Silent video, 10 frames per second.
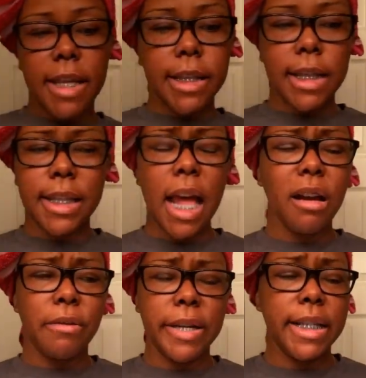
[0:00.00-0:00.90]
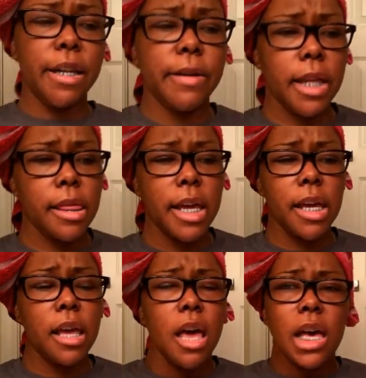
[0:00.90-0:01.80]
this. It's not greasy or
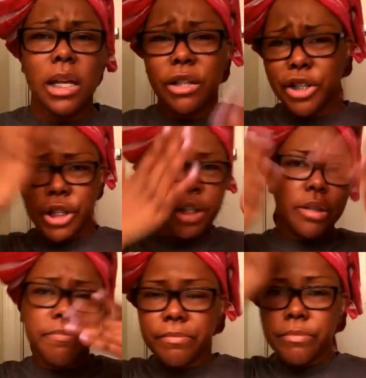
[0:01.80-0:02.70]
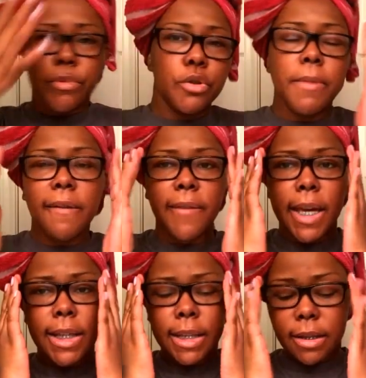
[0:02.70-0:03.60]
anything, just to do my
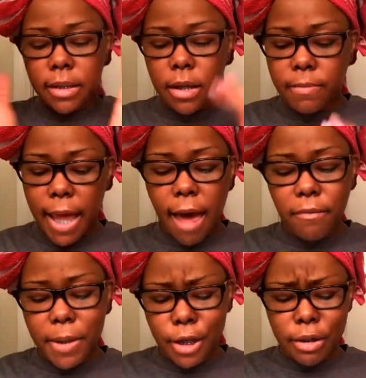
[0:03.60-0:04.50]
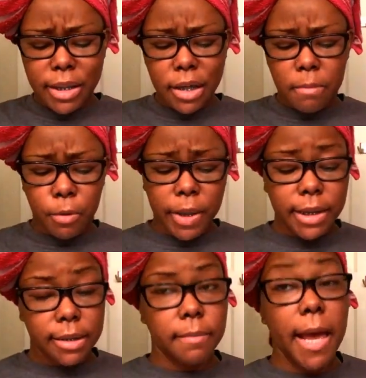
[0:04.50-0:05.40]
face. I haven't been using it in a couple
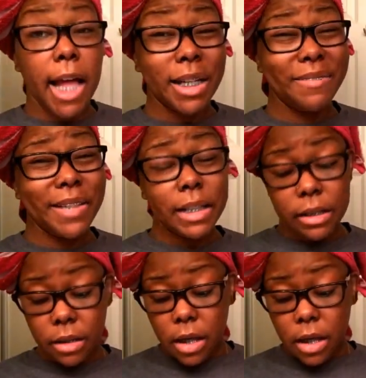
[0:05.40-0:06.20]
weeks, so I'm out of it.